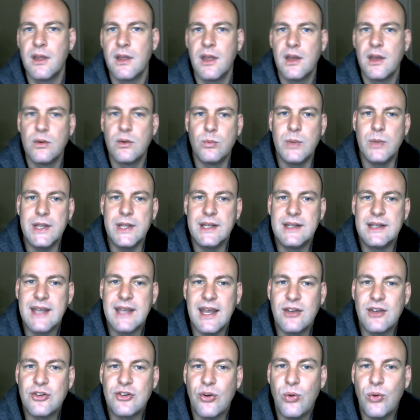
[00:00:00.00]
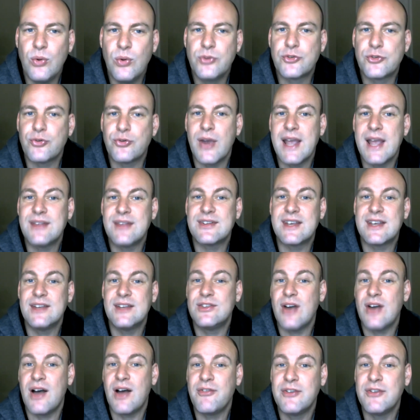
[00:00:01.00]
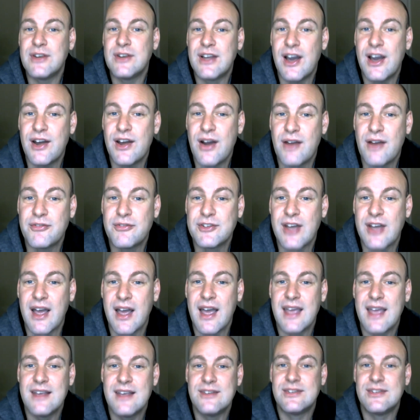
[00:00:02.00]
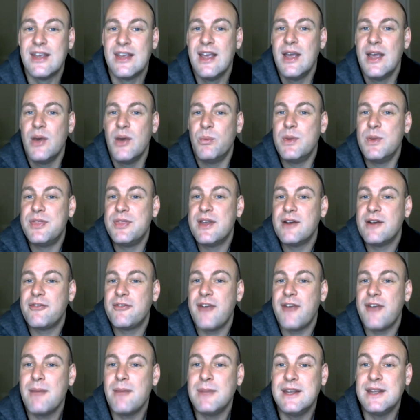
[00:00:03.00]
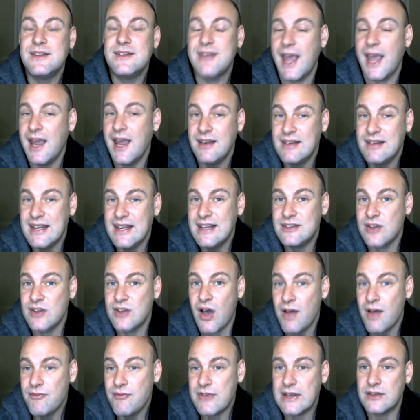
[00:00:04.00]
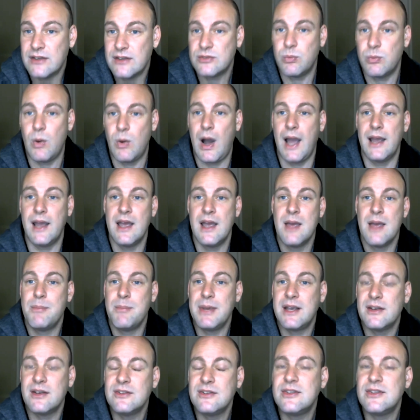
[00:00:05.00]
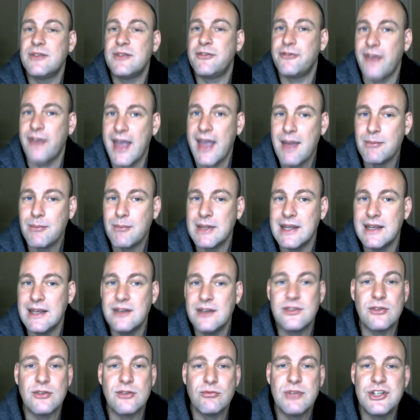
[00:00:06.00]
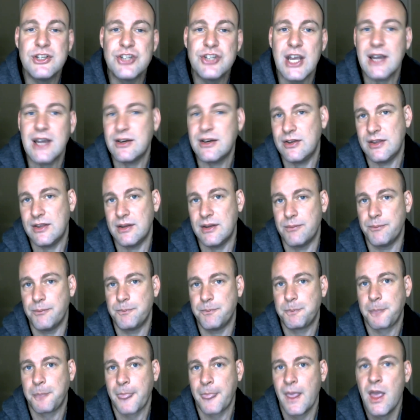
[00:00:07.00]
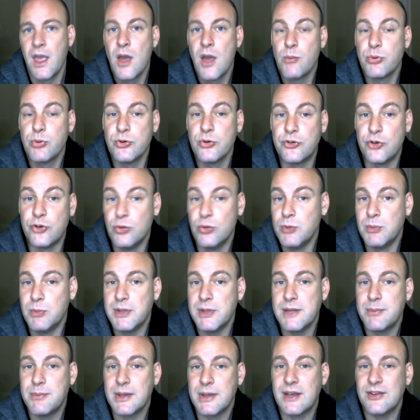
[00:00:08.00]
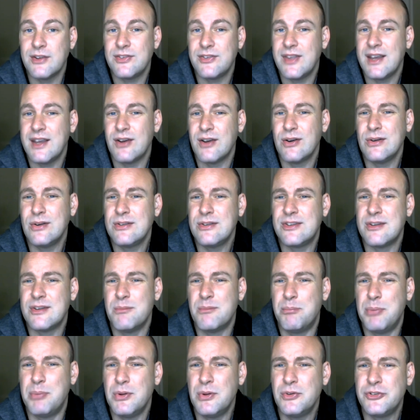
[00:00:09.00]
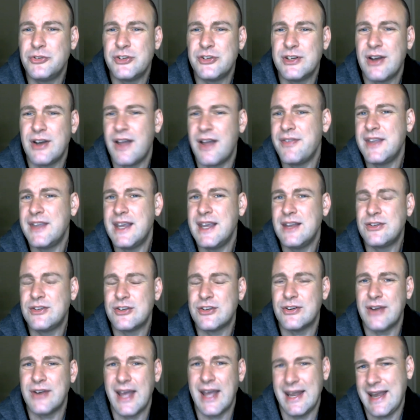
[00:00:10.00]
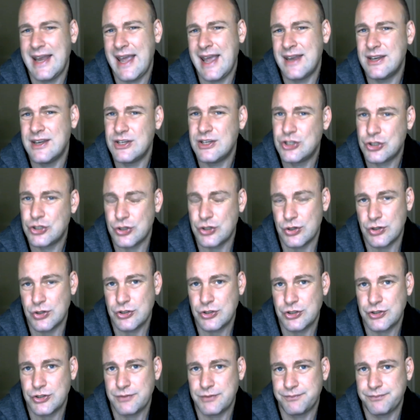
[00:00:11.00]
We get told trans kids often cut off ties with their families, and it's obvious why. Because the families reject them. Presumably because they heard some bullshit on the internet and at church.